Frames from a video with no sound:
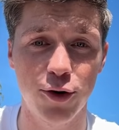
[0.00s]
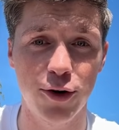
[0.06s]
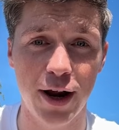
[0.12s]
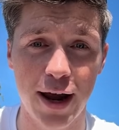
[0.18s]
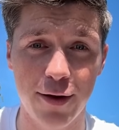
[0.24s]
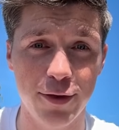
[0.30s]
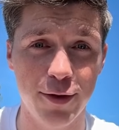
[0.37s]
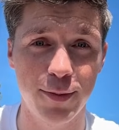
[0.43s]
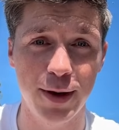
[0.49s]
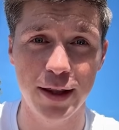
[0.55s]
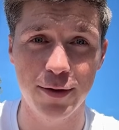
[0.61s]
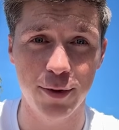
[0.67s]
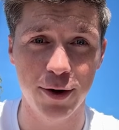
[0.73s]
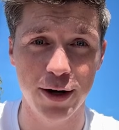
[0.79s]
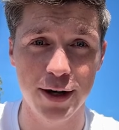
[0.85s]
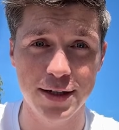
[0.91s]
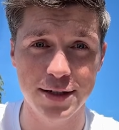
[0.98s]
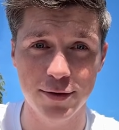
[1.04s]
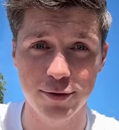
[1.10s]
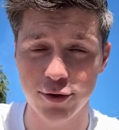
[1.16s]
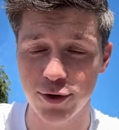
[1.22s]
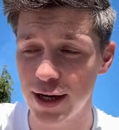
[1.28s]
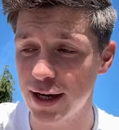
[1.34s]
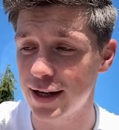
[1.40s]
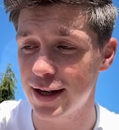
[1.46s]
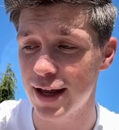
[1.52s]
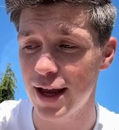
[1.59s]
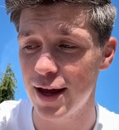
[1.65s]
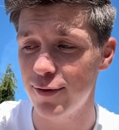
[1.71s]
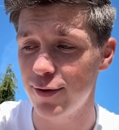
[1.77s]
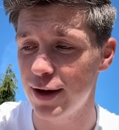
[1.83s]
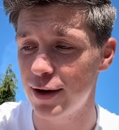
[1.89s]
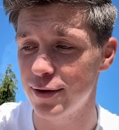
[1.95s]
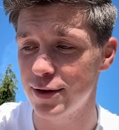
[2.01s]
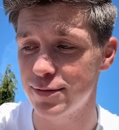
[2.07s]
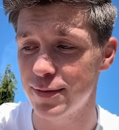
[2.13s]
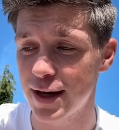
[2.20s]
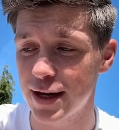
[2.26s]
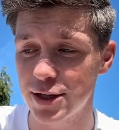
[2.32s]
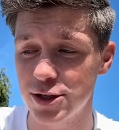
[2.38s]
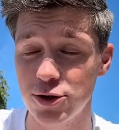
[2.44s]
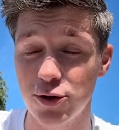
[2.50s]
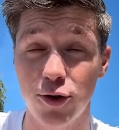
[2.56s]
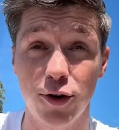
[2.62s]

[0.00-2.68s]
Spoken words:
I have to meet the boys. And I was ringing Davey, and I was making sure.